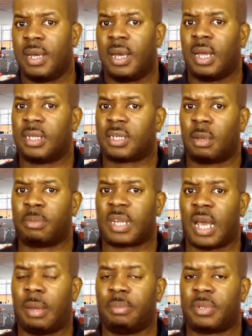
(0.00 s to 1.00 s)
and
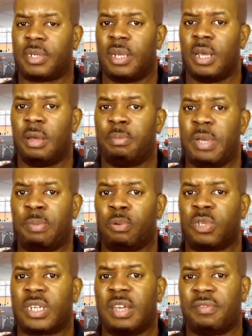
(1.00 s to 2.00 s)
sometimes
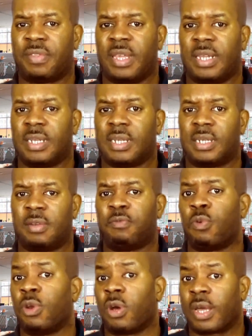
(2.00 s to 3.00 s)
people's giftings, if
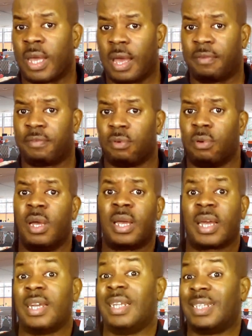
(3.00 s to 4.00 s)
we're not careful,
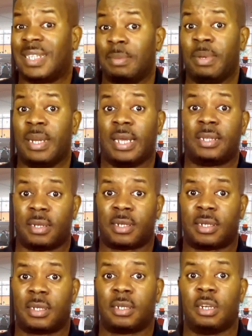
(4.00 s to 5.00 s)
can intimidate
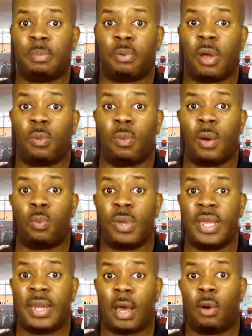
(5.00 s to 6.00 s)
us to the point where
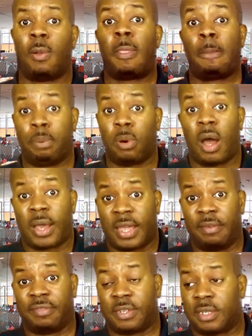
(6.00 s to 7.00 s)
we now put our
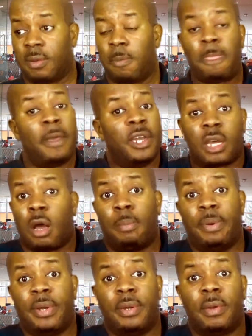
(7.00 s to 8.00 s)
gifts in the
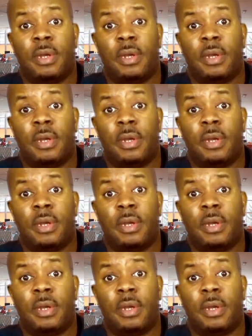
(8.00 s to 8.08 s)
cupboard.